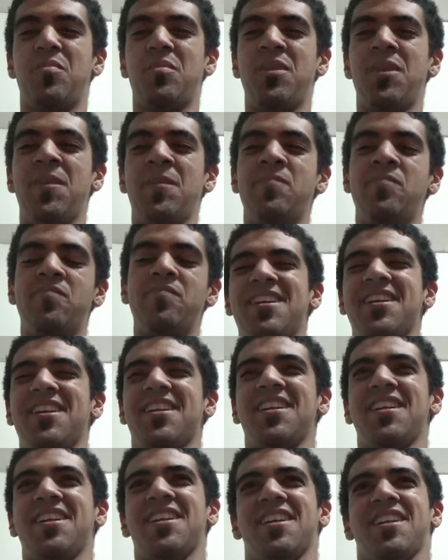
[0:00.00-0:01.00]
from me.
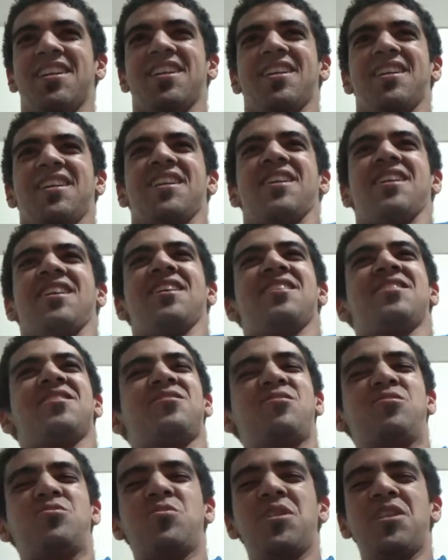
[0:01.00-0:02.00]

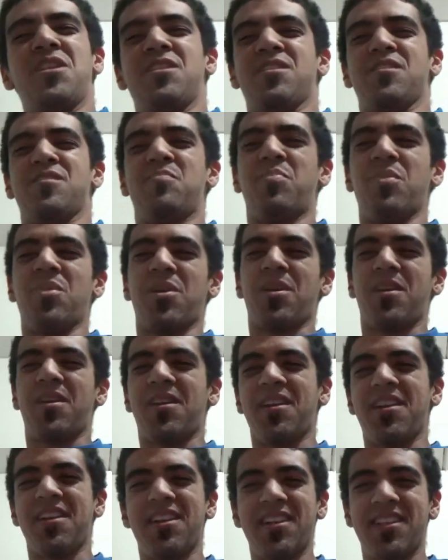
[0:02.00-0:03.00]
She's reading this book.
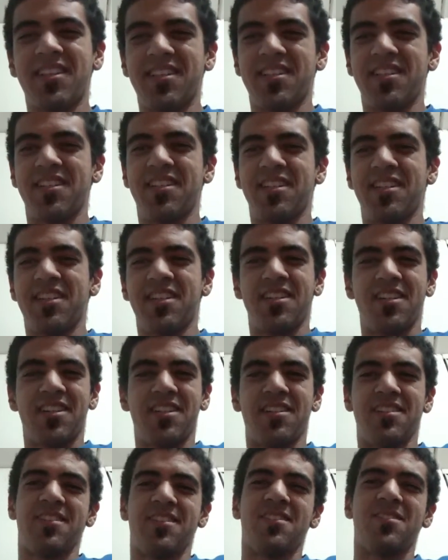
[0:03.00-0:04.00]

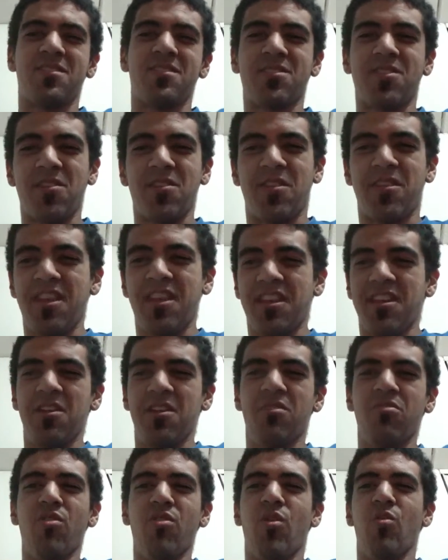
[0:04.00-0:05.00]
It's called Think
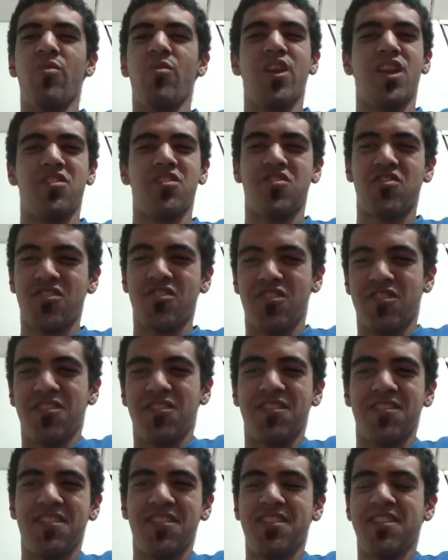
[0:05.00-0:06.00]
and Grow Rich.
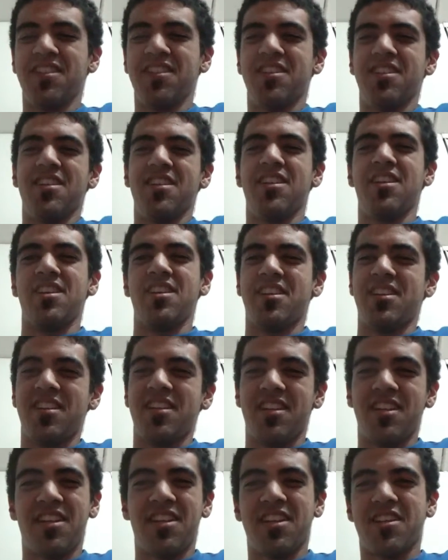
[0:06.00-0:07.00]

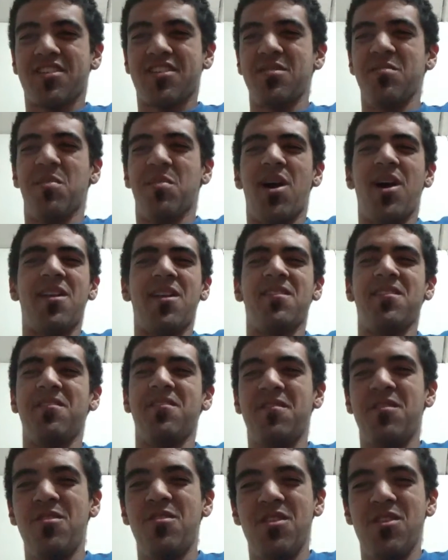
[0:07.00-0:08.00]
I'd actually bought it
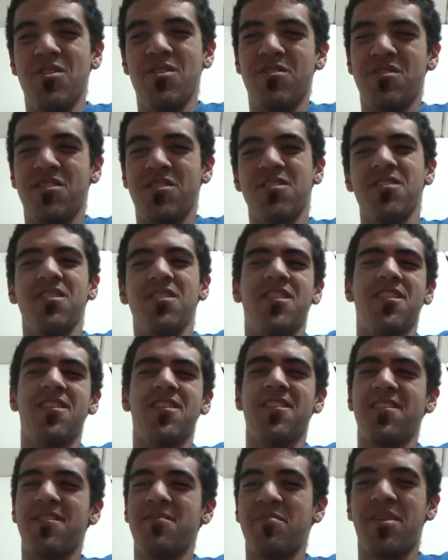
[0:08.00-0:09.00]
a few years
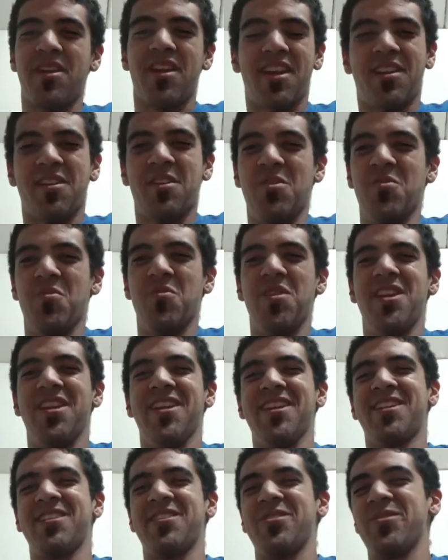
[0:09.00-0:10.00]
earlier, but I couldn't
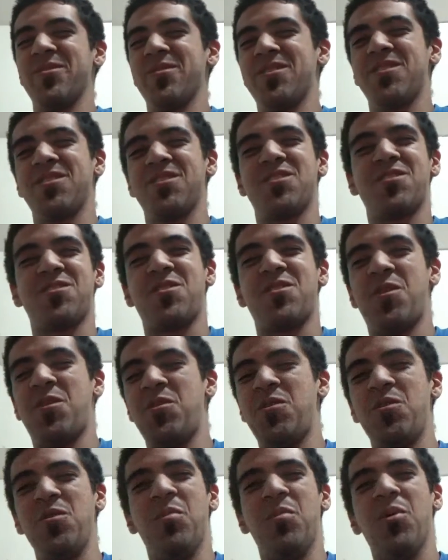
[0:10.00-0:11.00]
read it because it was just
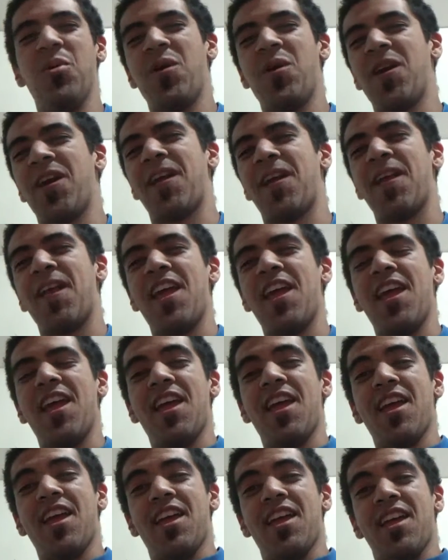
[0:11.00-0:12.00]
too boring.
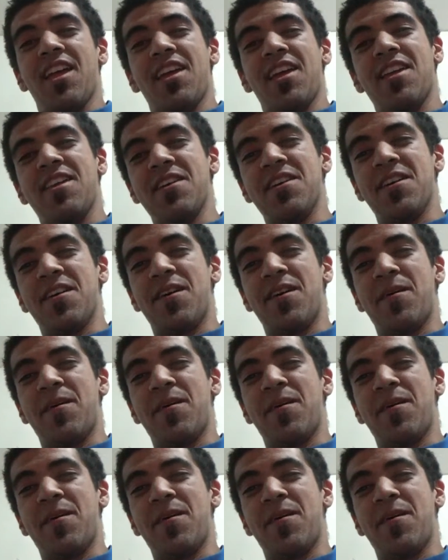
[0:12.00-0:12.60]
And